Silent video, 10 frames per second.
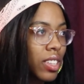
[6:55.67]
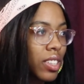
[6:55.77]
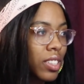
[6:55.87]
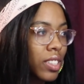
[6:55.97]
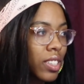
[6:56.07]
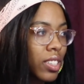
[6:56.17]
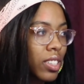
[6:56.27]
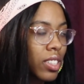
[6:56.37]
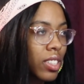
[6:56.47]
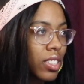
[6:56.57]

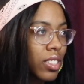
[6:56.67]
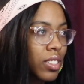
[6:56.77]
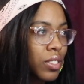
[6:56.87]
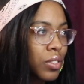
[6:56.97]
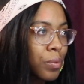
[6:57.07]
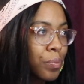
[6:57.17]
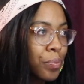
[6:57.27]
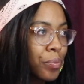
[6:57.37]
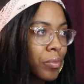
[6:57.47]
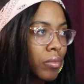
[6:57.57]

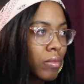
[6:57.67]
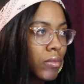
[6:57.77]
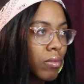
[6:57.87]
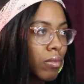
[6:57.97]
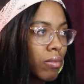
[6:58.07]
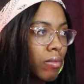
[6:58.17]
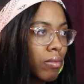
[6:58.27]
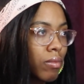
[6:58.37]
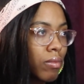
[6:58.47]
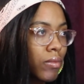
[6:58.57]

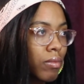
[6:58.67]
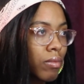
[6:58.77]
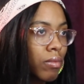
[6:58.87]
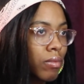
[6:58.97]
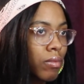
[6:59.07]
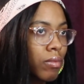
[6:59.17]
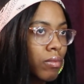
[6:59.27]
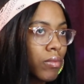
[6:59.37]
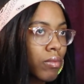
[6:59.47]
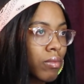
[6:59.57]

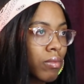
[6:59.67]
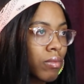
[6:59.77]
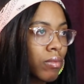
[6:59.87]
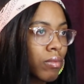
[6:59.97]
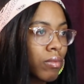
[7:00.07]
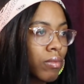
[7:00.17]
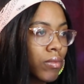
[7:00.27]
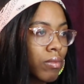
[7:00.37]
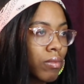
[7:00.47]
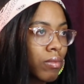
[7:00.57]
Nothing is said.